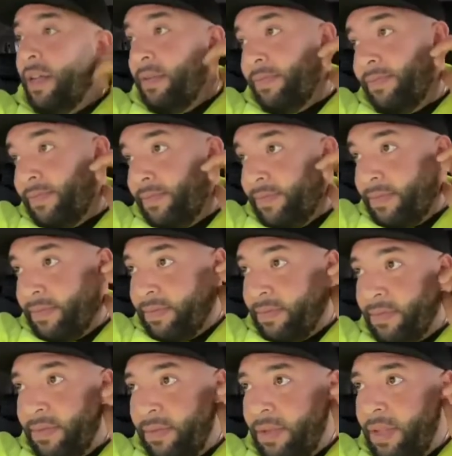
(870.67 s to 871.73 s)
mean?
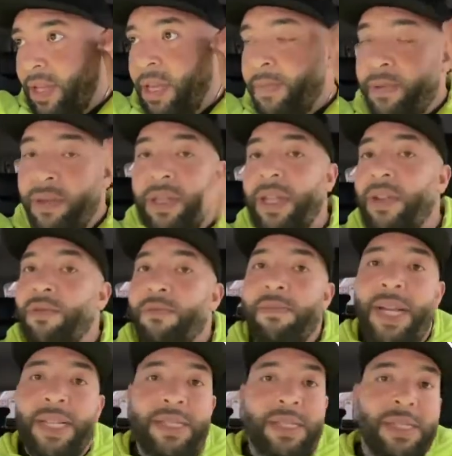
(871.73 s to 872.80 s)
He put the little
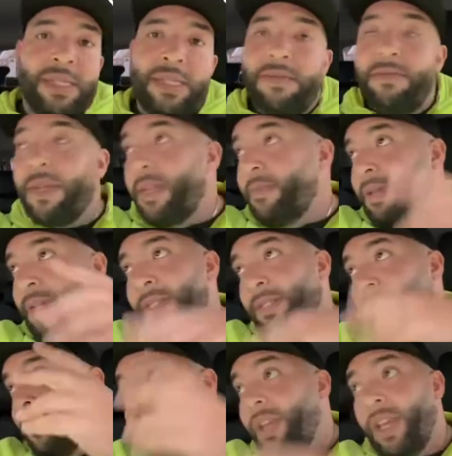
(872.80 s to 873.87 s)
mesh system in, because
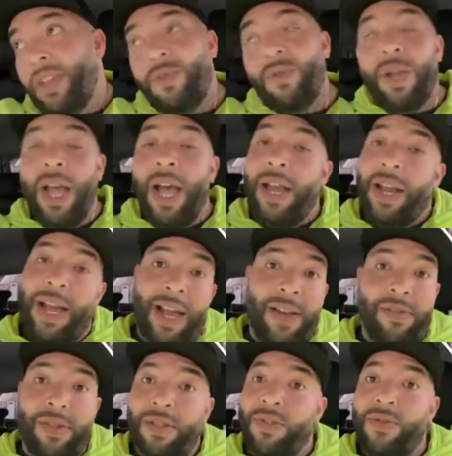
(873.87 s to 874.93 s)
over here you gotta have,
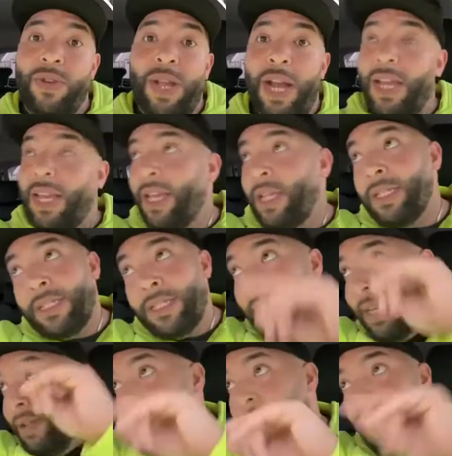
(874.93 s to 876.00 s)
because you're not getting
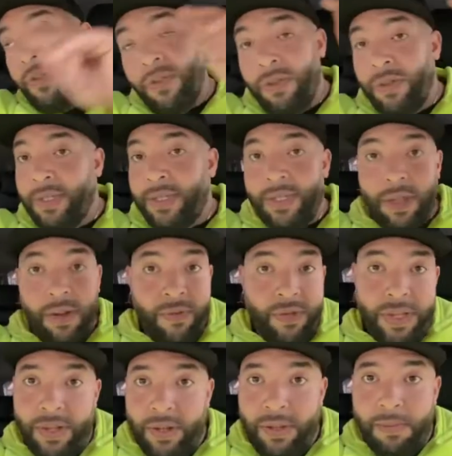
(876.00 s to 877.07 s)
signal. If your stuff is
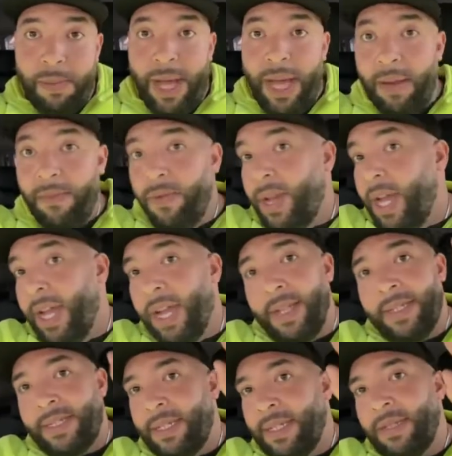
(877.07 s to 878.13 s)
on the bottom, you're not getting
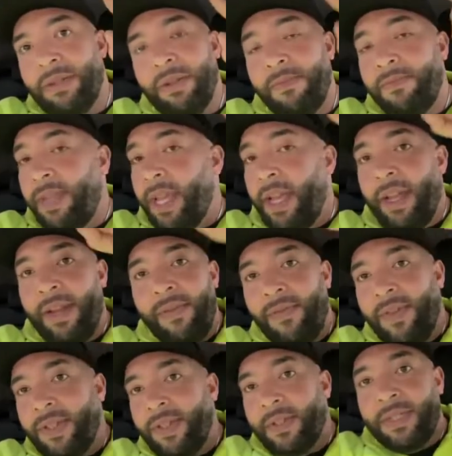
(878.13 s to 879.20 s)
signal up there, and if
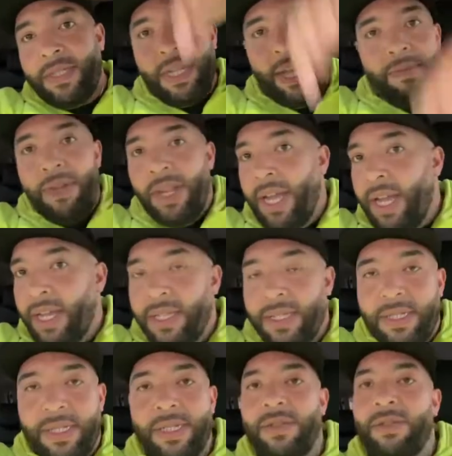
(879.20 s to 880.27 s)
it's on the top, you're not getting
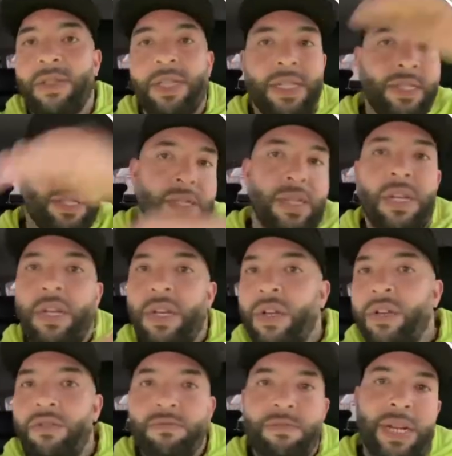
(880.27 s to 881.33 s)
signal unless
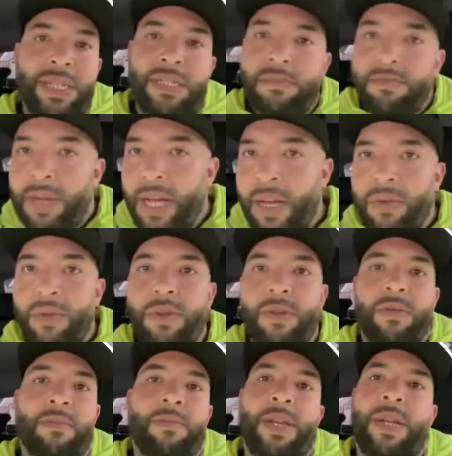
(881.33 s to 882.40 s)
you mesh them out. You know
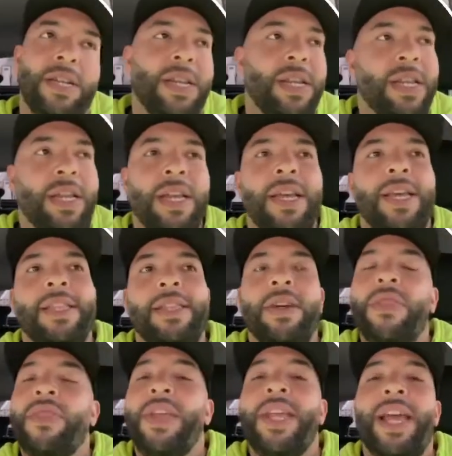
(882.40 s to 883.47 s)
what I mean? And
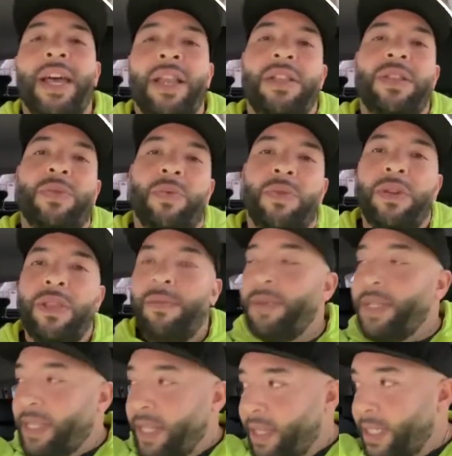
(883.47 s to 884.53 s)
nothing out of this world. Let me
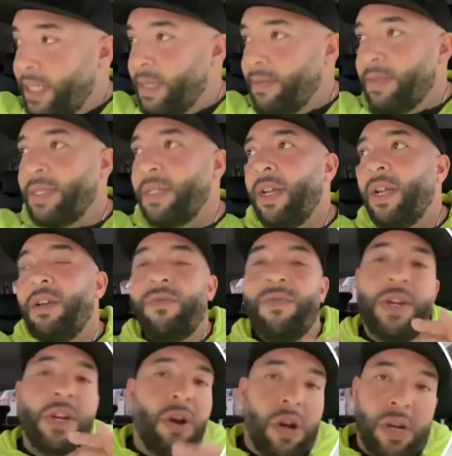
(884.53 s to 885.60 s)
tell you something.
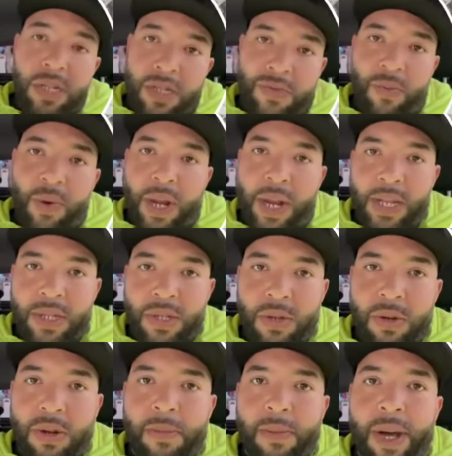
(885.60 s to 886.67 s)
Regardless of what I
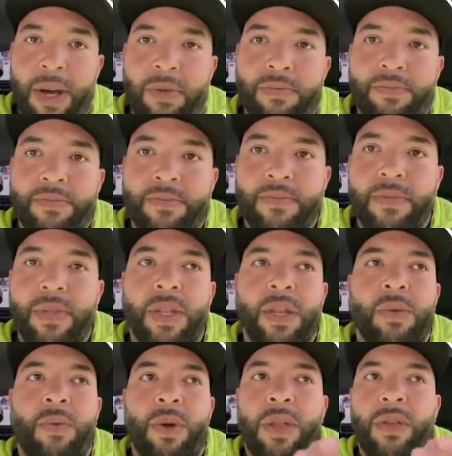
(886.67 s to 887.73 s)
talk about,
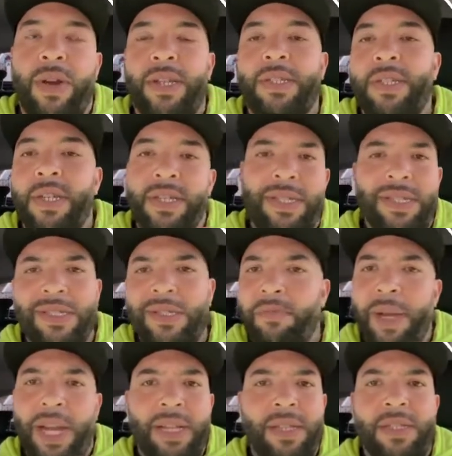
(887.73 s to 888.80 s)
whether I say this is
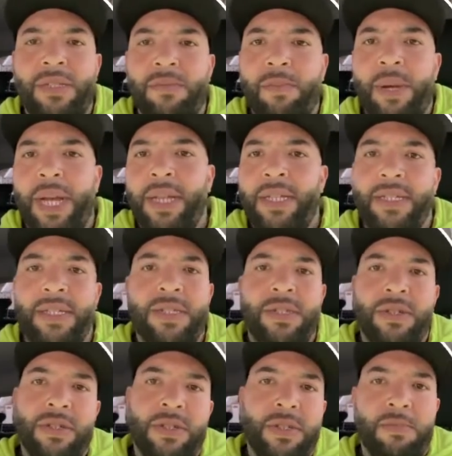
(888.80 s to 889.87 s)
bad, this is bad, this is
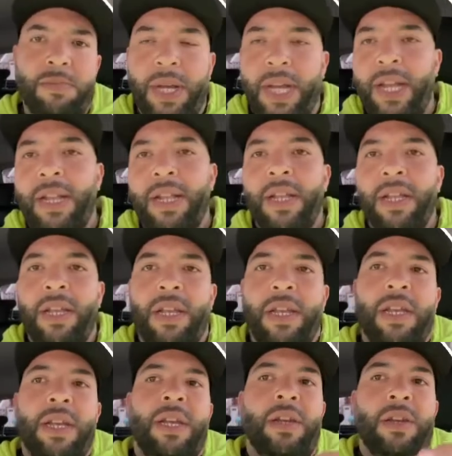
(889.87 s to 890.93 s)
good, this is bad,
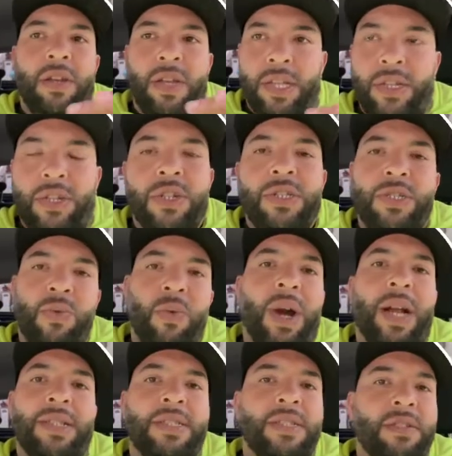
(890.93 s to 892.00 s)
it's good to
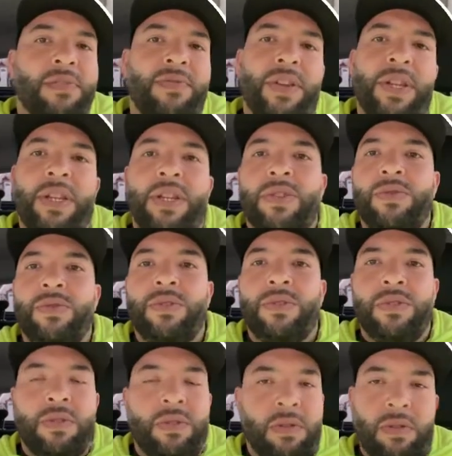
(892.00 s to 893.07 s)
watch these videos
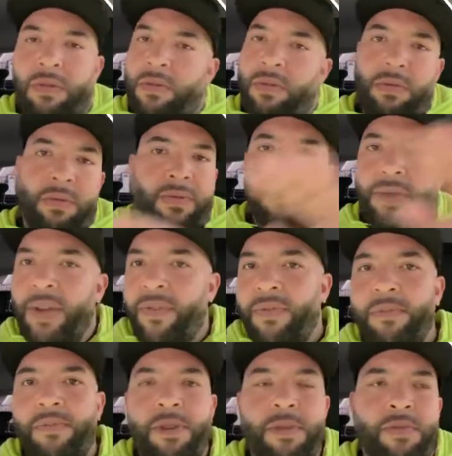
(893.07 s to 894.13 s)
from
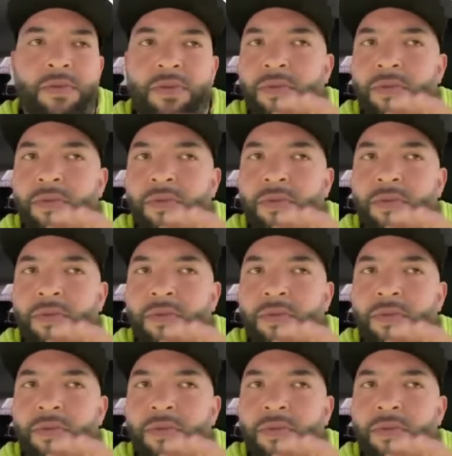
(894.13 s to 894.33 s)
different people